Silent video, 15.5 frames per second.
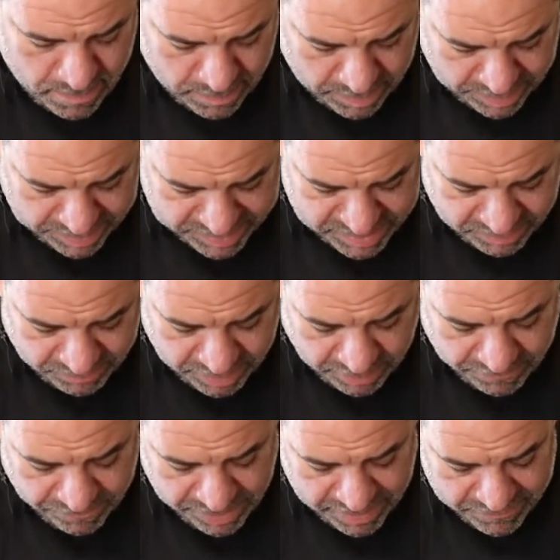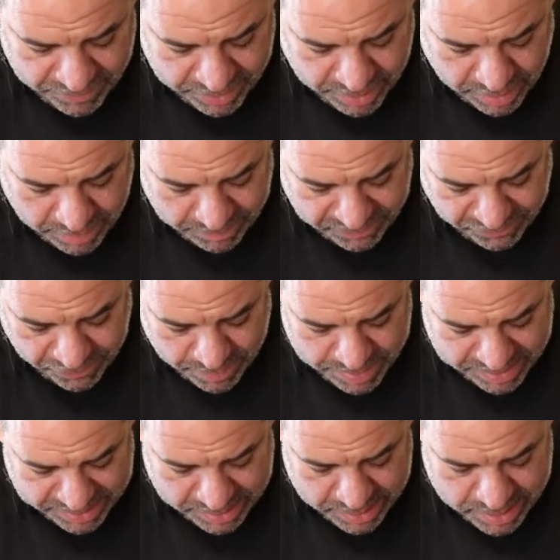Because the real flavor comes
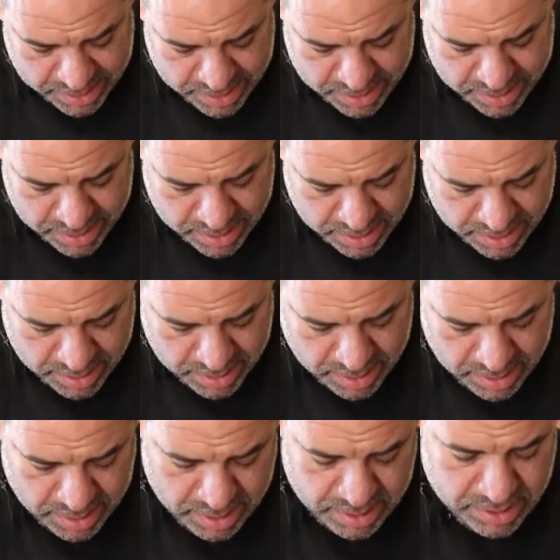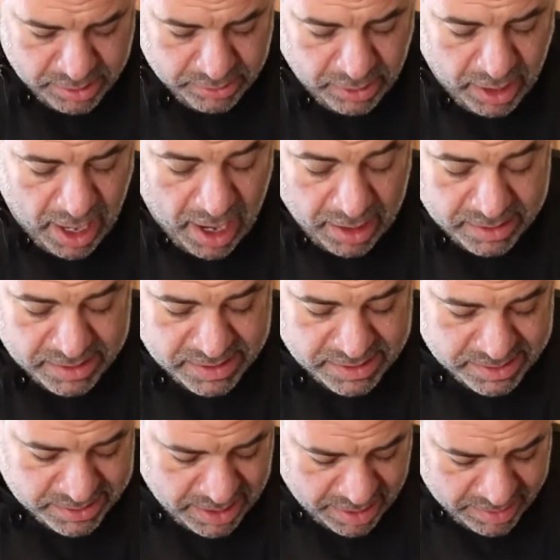from the
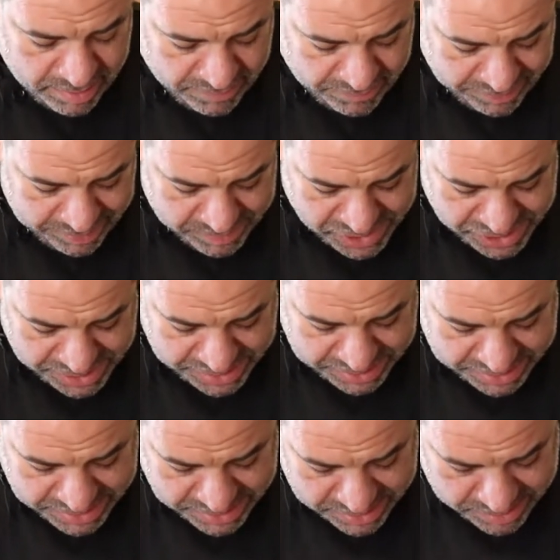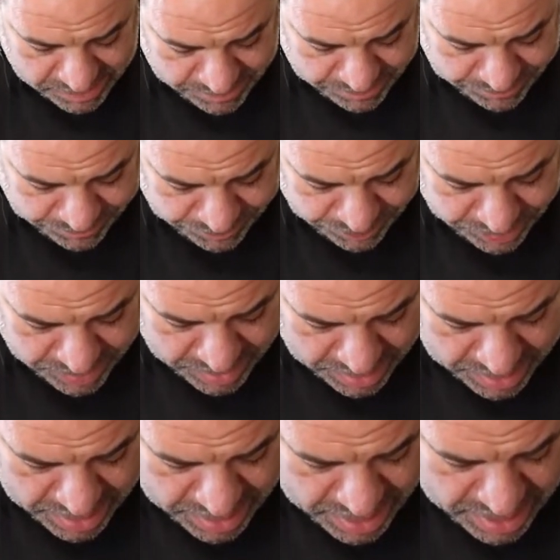lox and the cream cheese. And
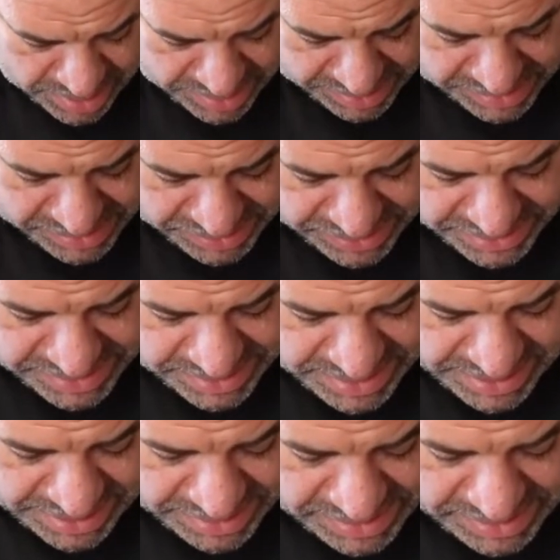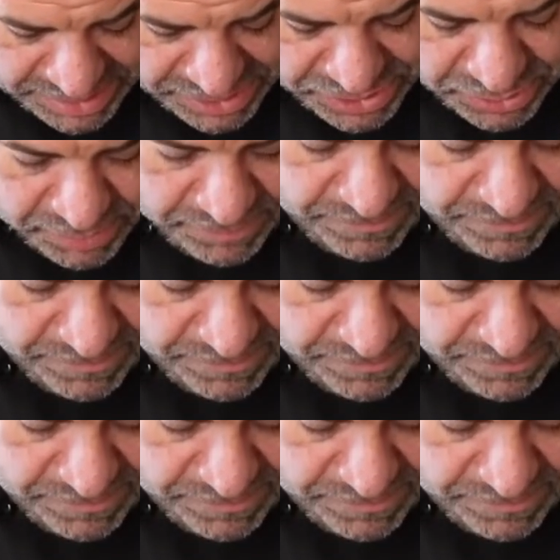these are just the additional